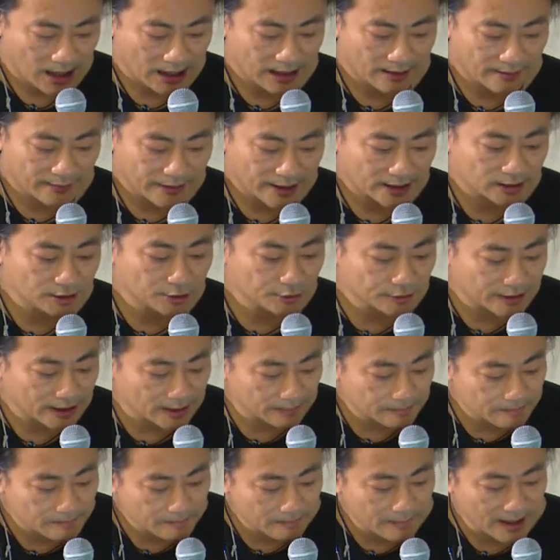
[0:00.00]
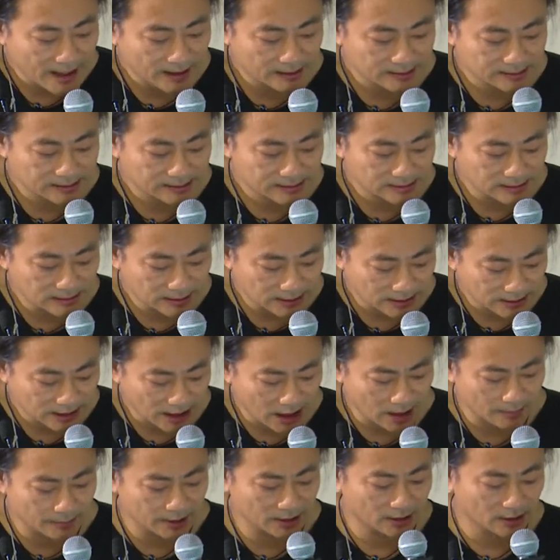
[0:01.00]
And then you can make
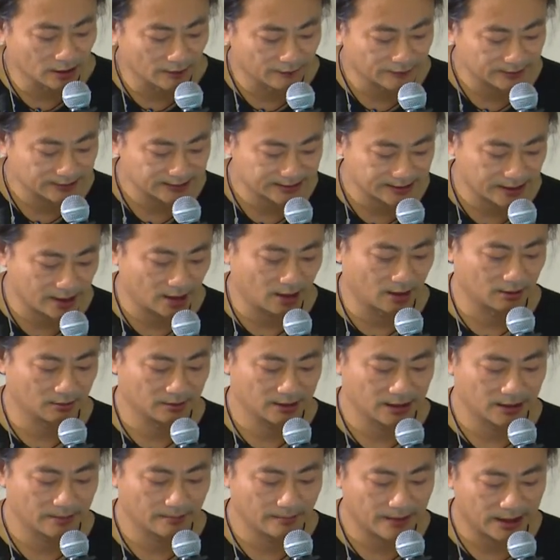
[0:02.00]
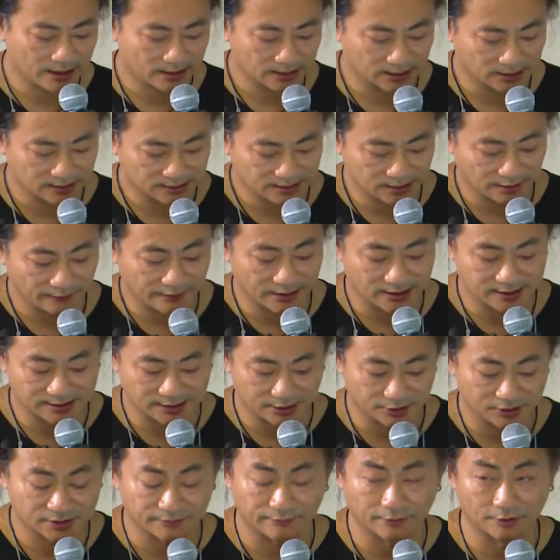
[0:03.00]
economy of scale and make the
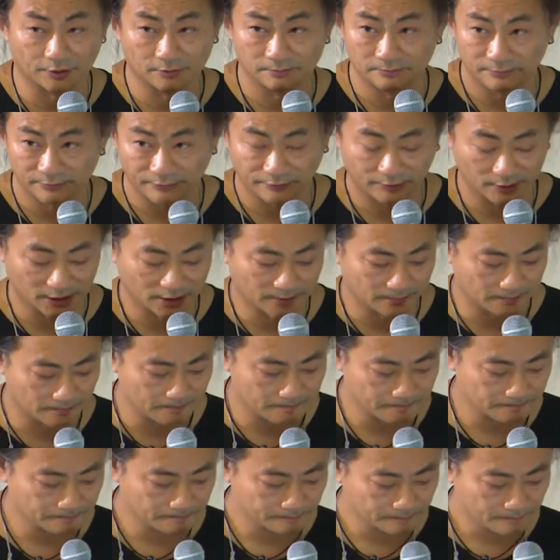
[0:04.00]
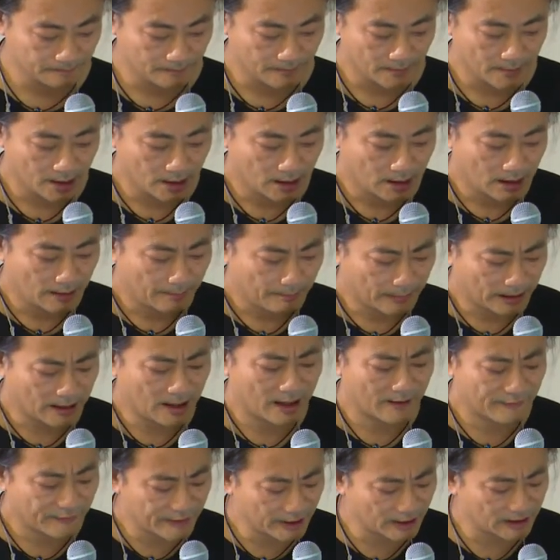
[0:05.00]
service useful for them. But
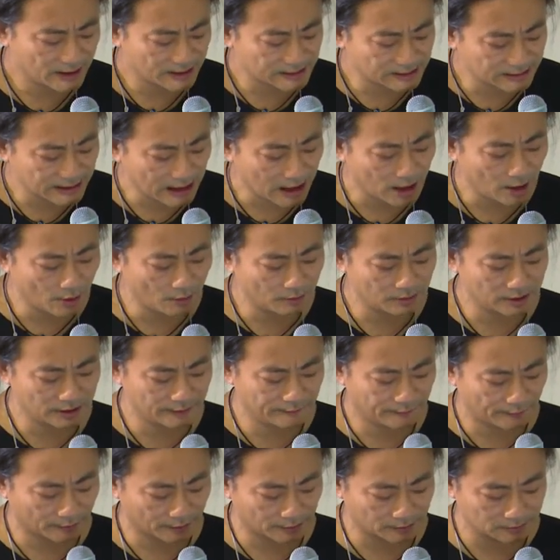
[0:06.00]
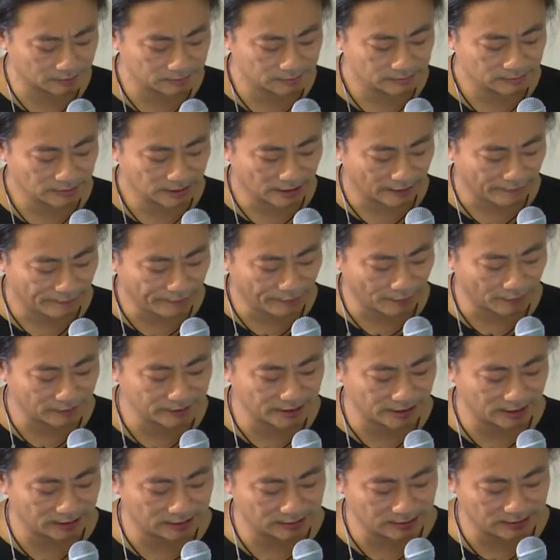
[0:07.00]
I think it's not only for
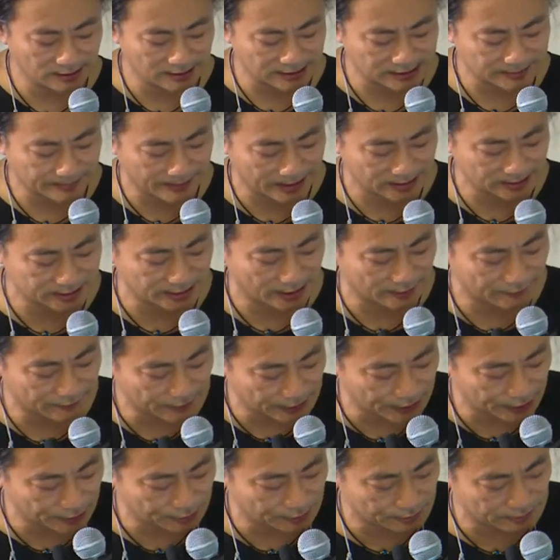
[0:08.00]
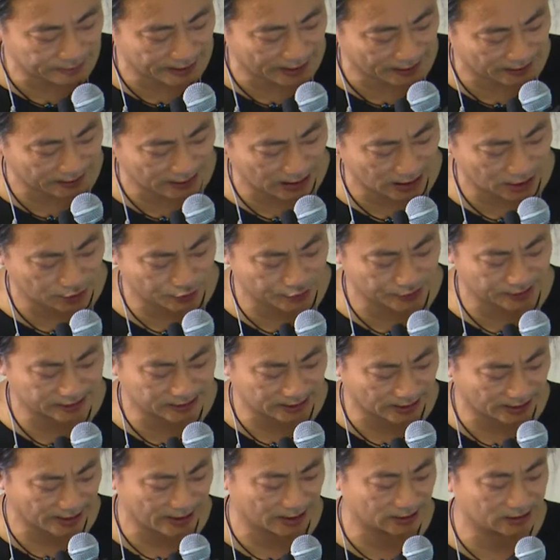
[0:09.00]
affording expensive new technologies
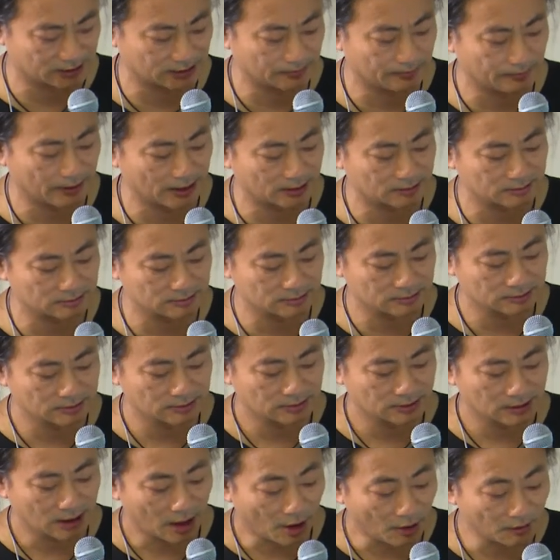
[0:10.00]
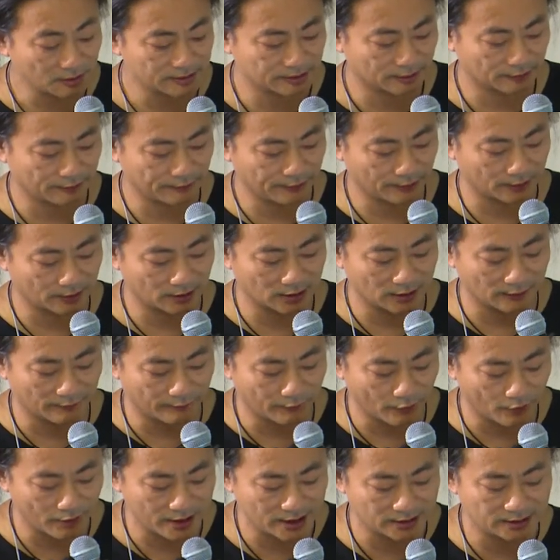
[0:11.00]
together, but also for
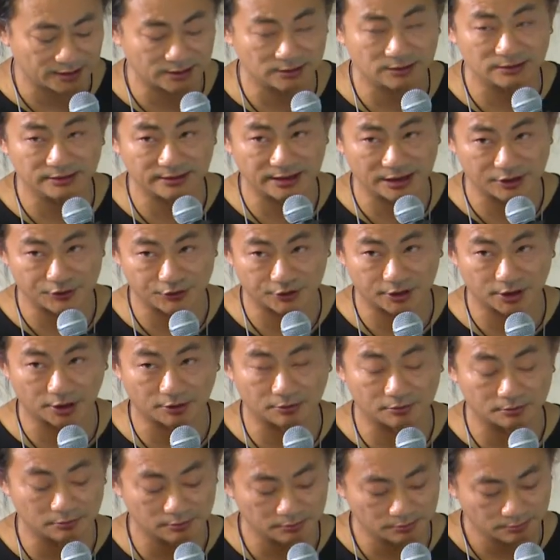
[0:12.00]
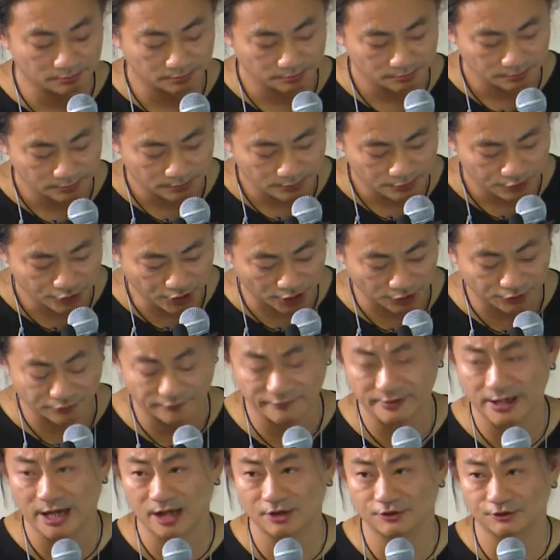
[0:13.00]
avoiding digital
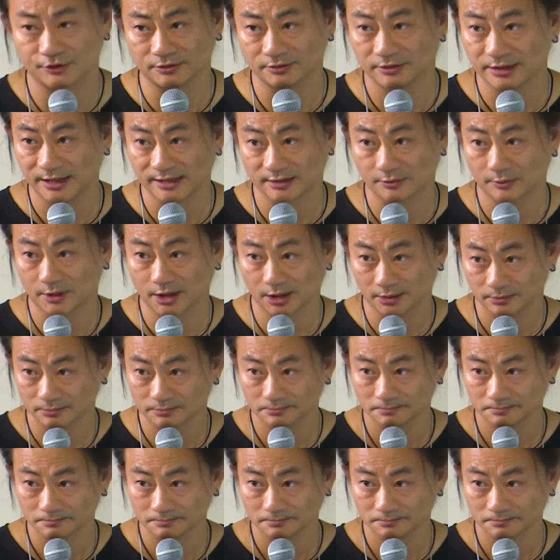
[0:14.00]
gentrification as well.